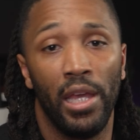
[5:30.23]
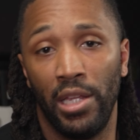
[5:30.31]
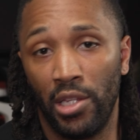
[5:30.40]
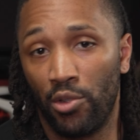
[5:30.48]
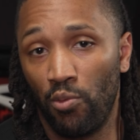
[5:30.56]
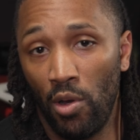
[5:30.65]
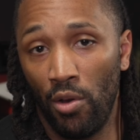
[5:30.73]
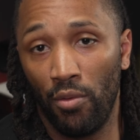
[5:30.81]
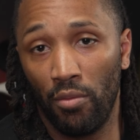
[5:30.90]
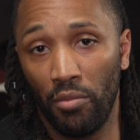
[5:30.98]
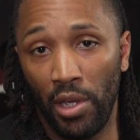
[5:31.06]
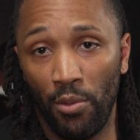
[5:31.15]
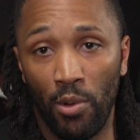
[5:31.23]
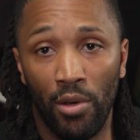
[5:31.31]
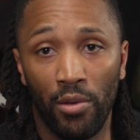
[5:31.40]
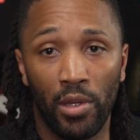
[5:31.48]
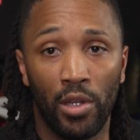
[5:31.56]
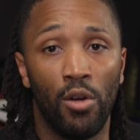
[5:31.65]
It
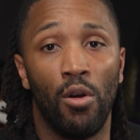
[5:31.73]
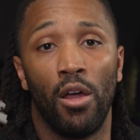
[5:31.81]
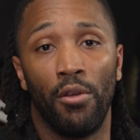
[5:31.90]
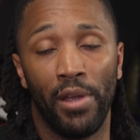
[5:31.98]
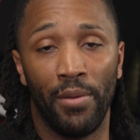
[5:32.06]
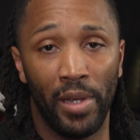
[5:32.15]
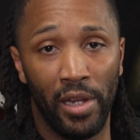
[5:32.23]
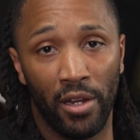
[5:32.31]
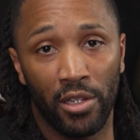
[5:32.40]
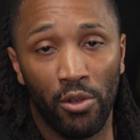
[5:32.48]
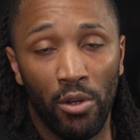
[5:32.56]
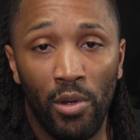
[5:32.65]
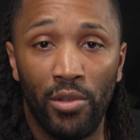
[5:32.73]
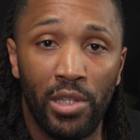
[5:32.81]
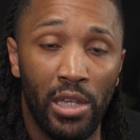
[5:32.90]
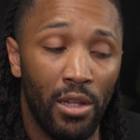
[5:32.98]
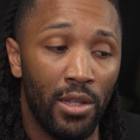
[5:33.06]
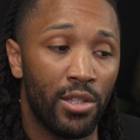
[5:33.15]
won't go all the way in my ear, so it won't seal.